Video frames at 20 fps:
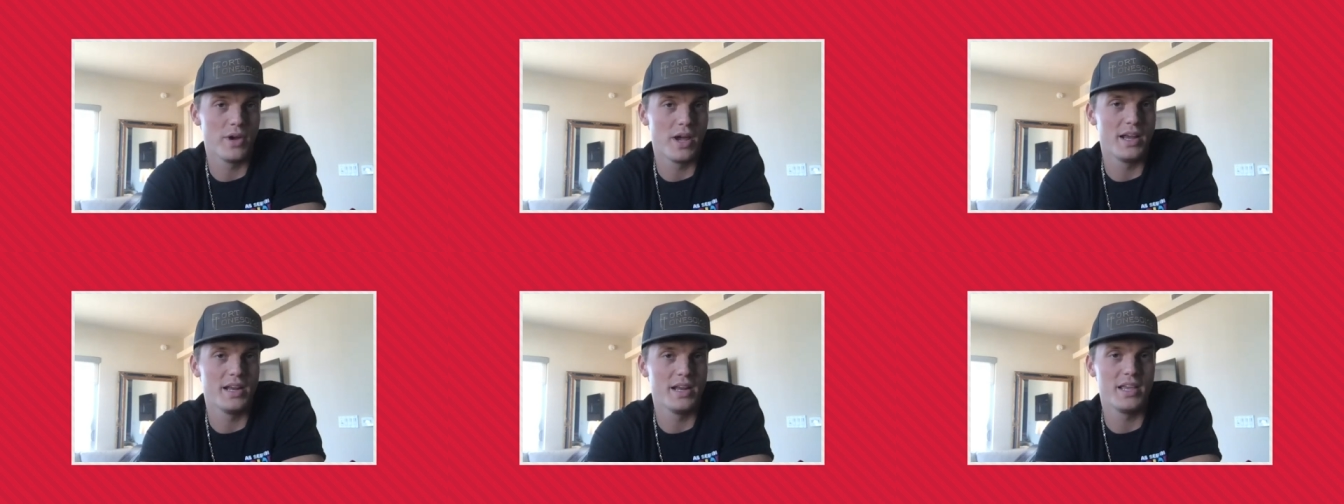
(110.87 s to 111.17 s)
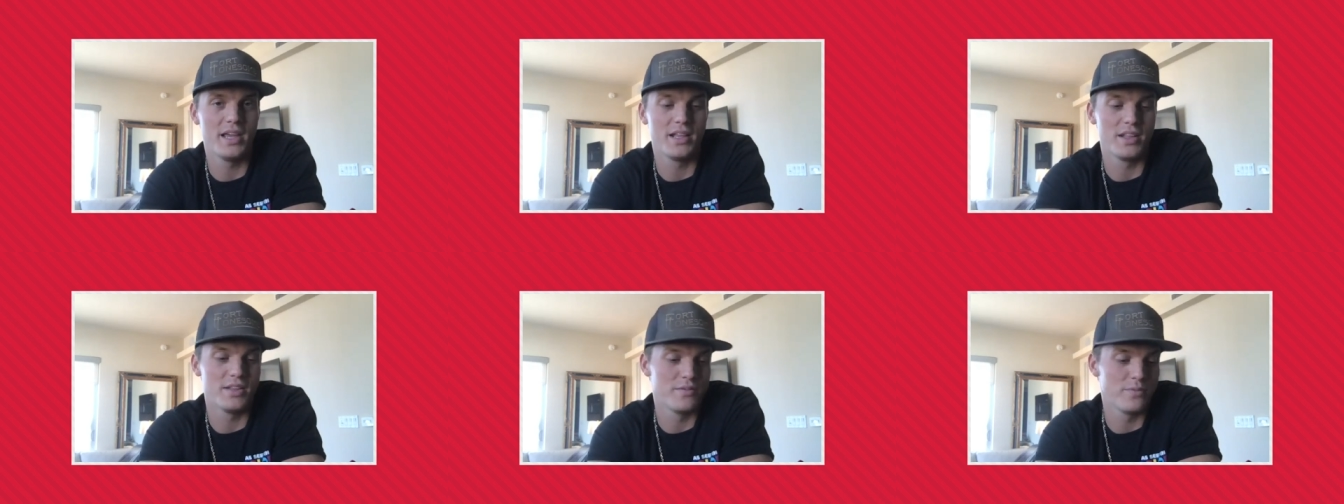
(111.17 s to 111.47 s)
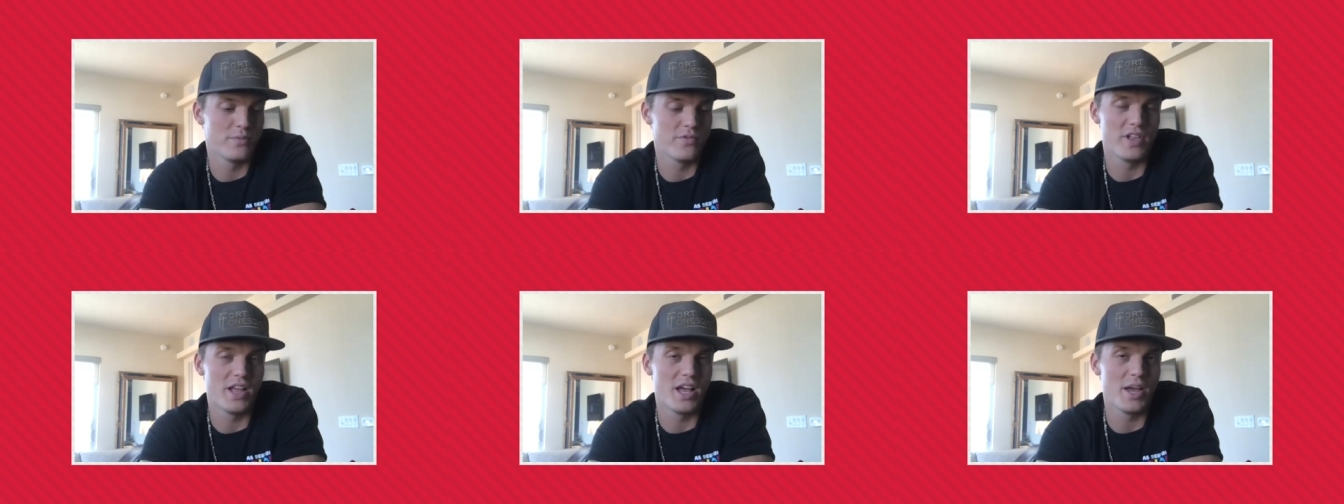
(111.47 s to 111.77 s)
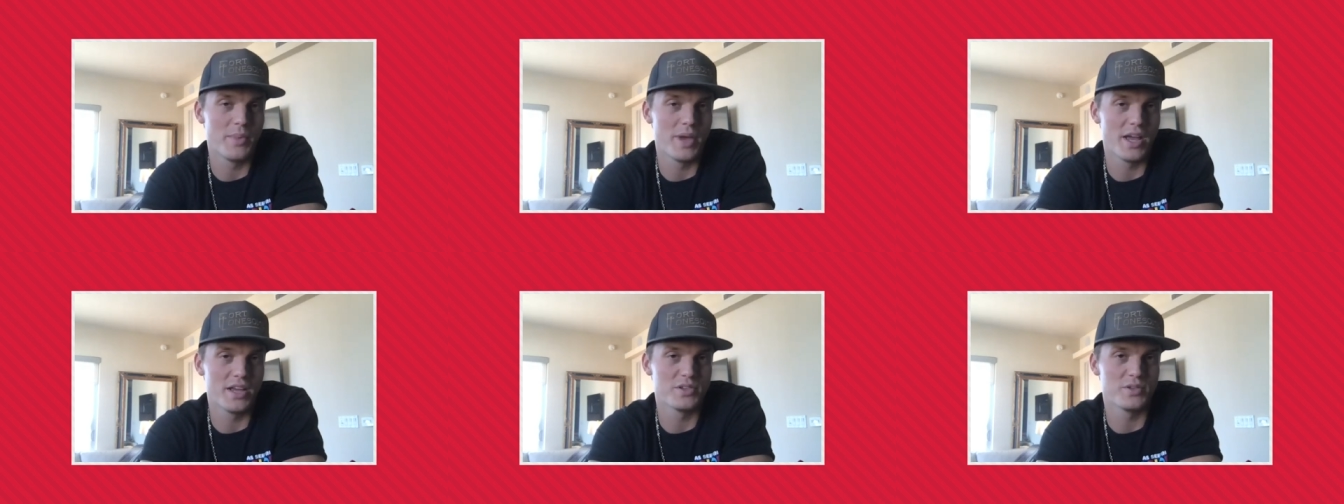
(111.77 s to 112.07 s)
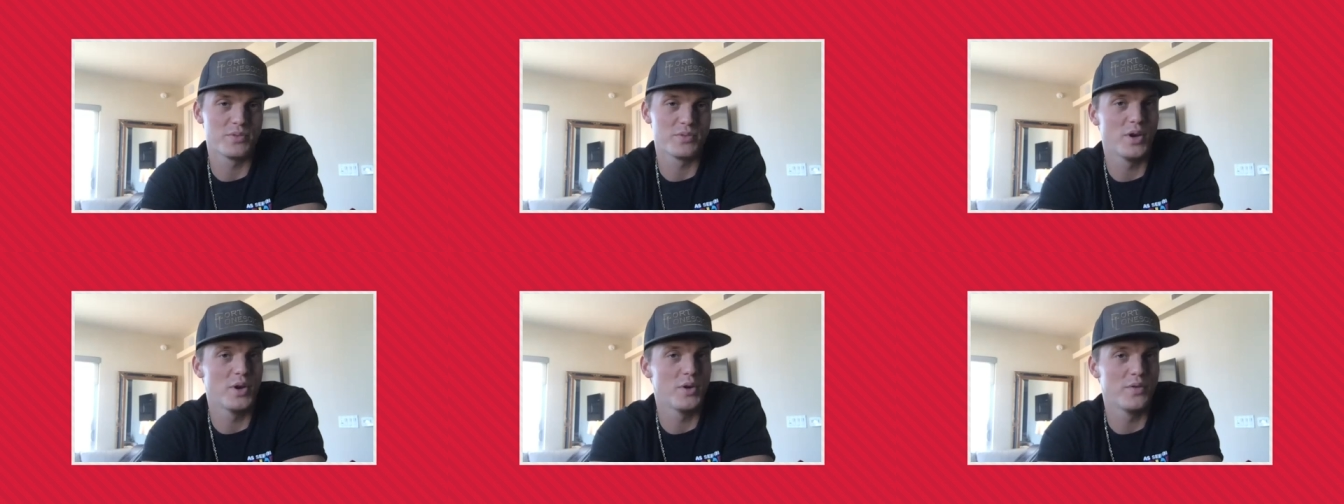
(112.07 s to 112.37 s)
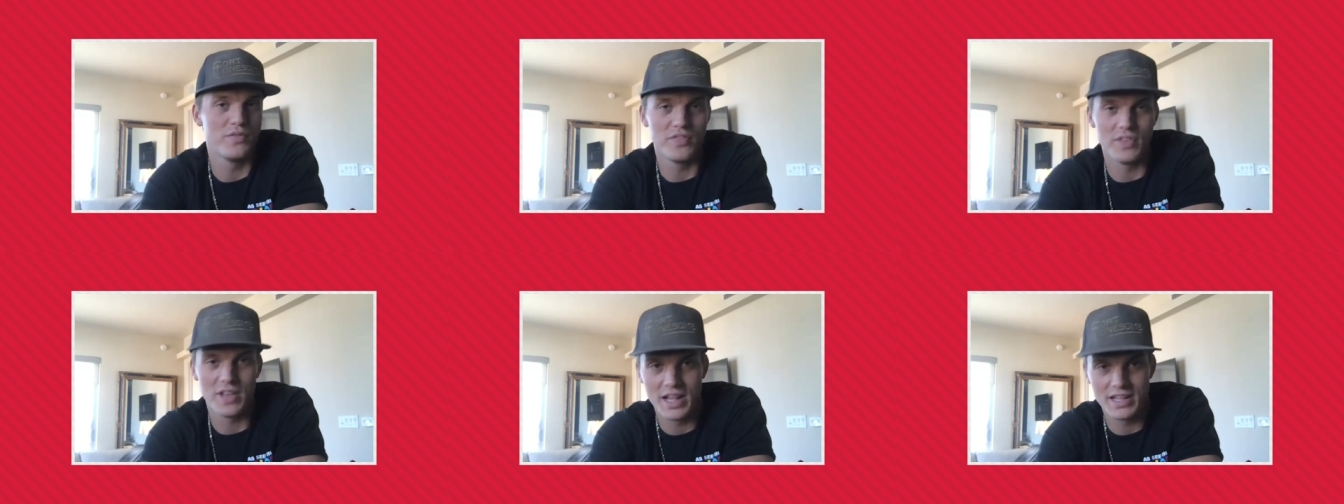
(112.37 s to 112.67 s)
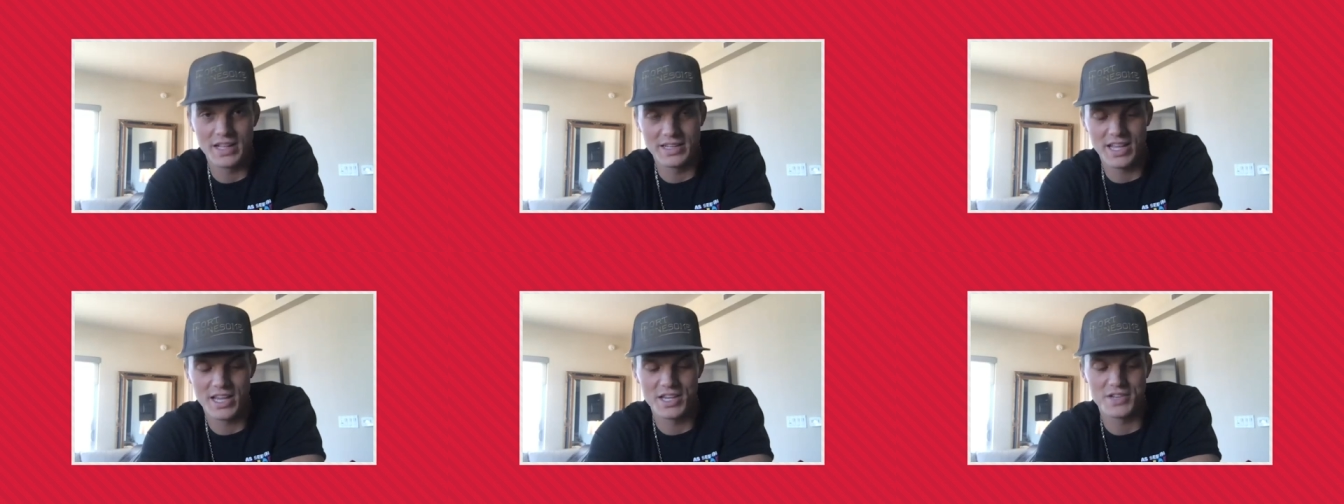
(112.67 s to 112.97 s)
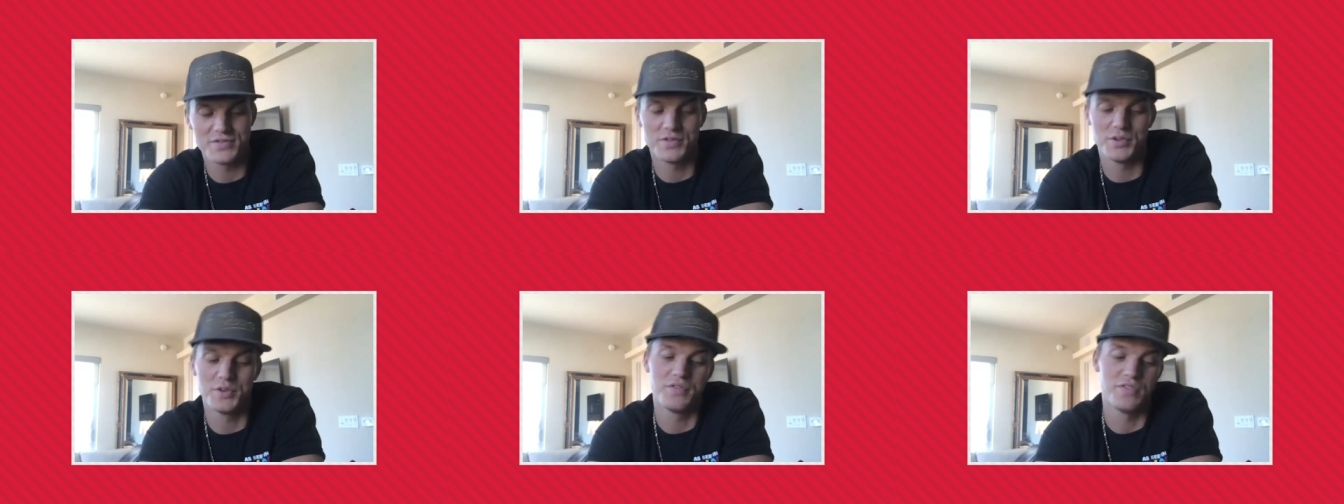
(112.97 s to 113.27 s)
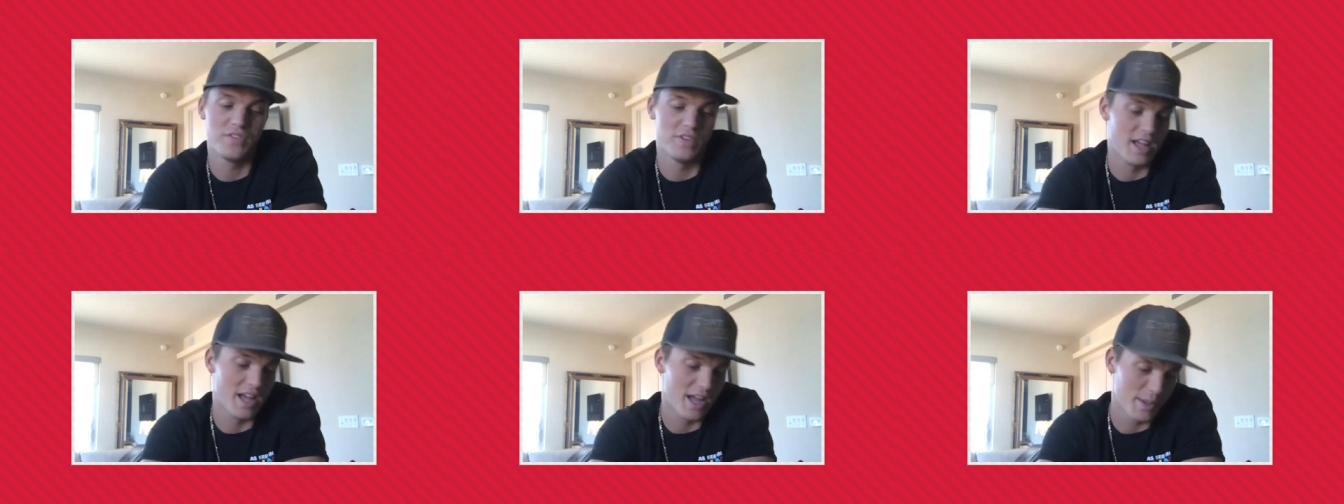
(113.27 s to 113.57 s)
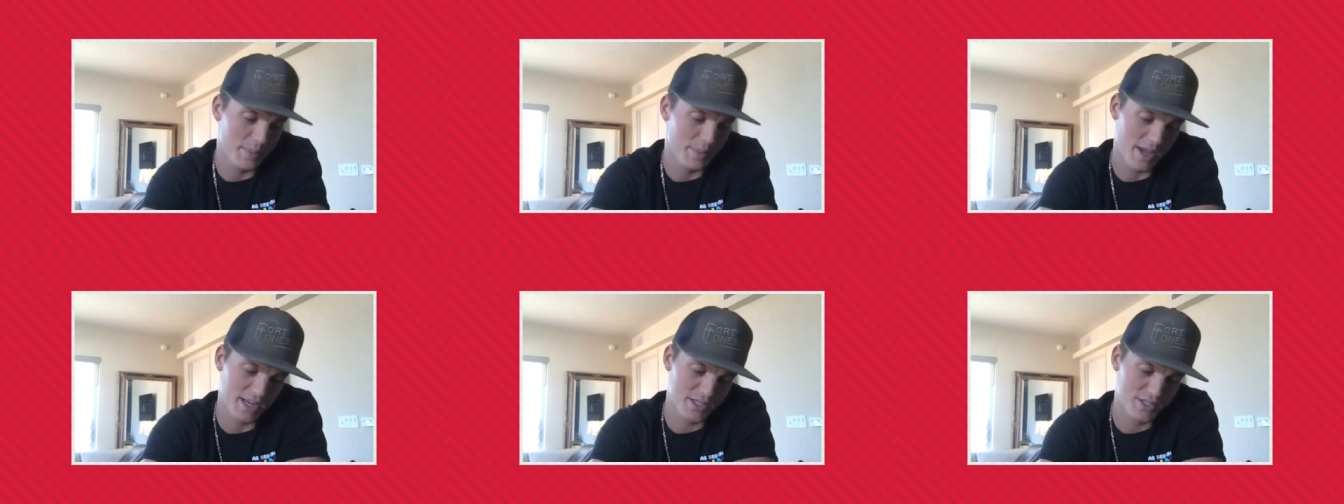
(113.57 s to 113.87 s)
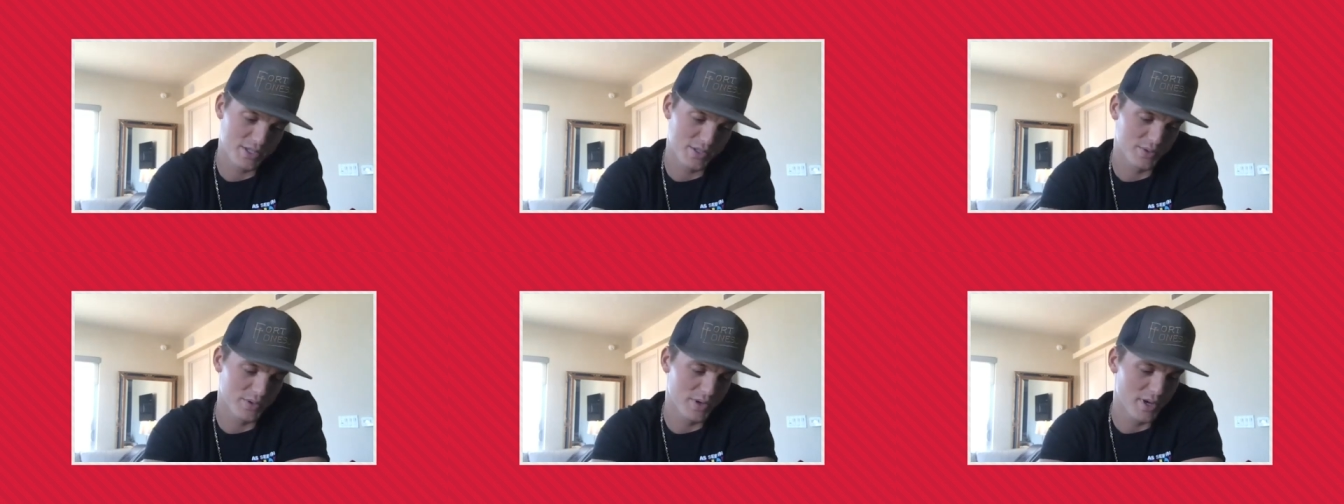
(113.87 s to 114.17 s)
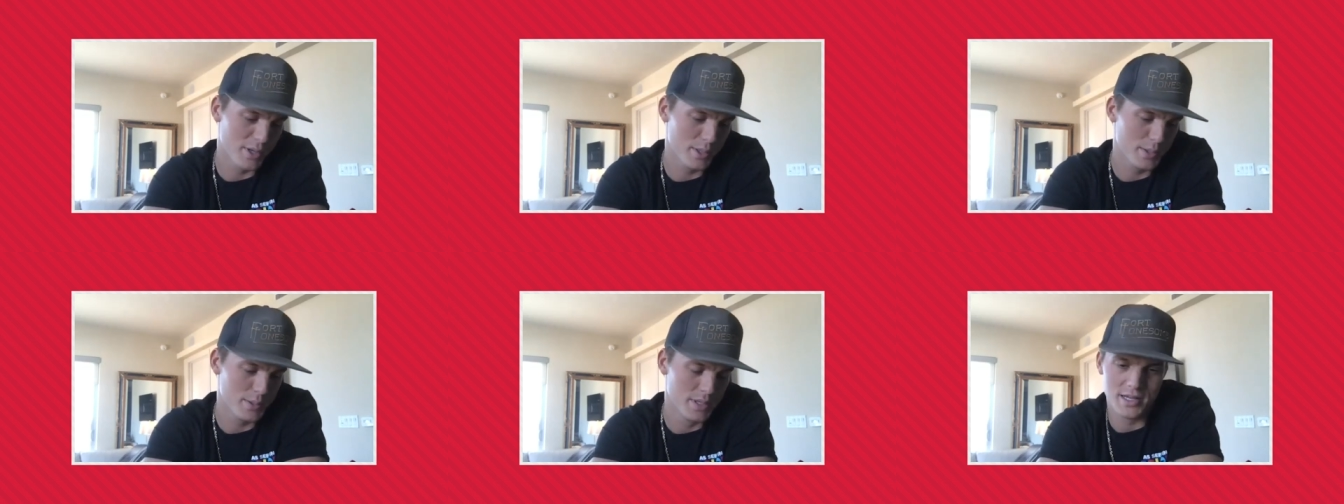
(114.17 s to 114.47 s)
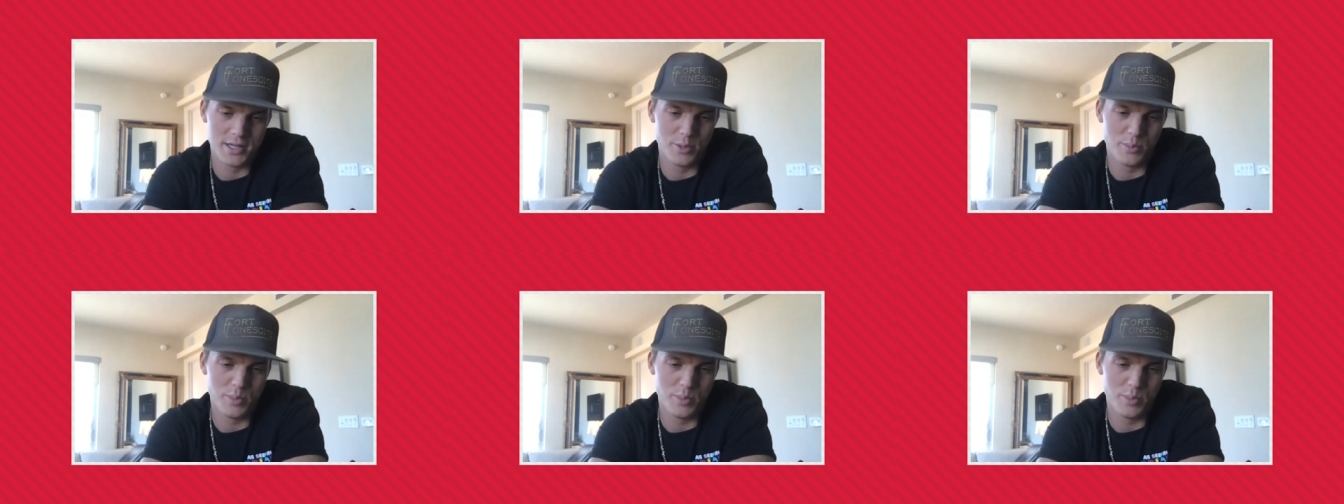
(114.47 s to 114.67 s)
writing, and then flying back to the road, flying to Nashville, flying back to the road.